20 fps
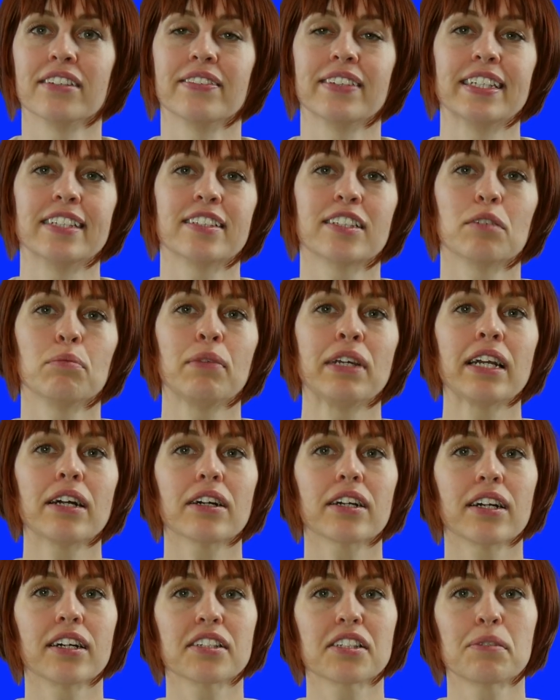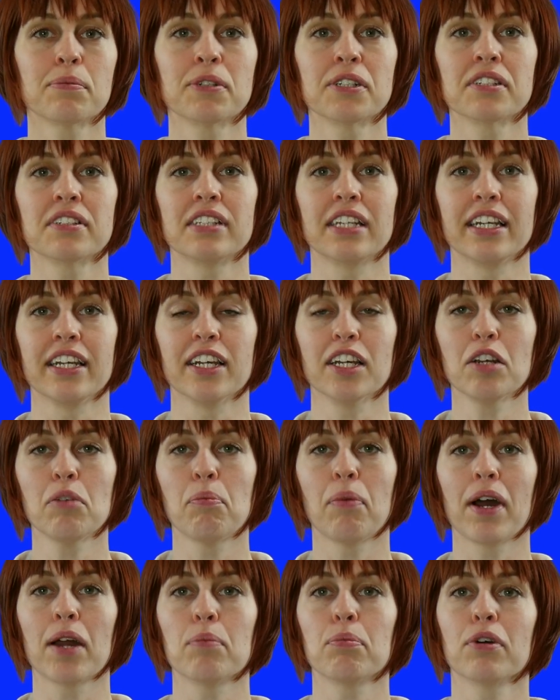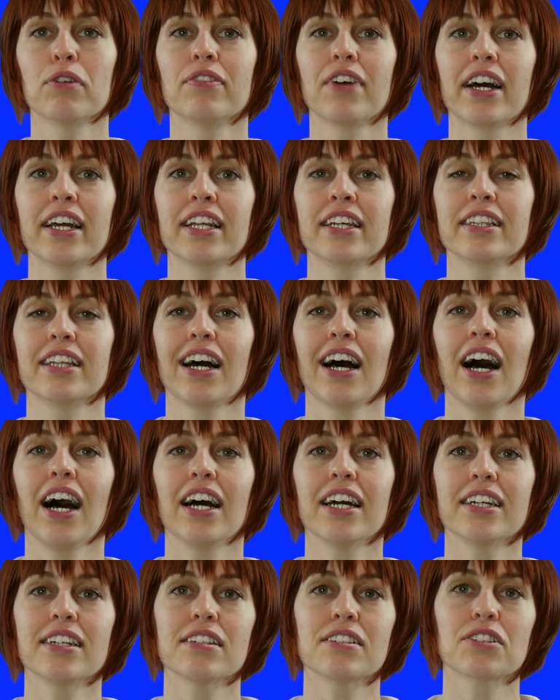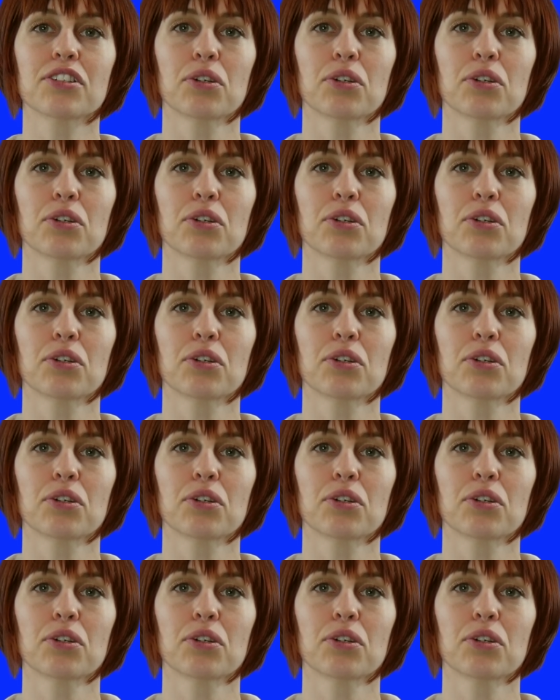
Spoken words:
is to meet our customers' need by providing the highest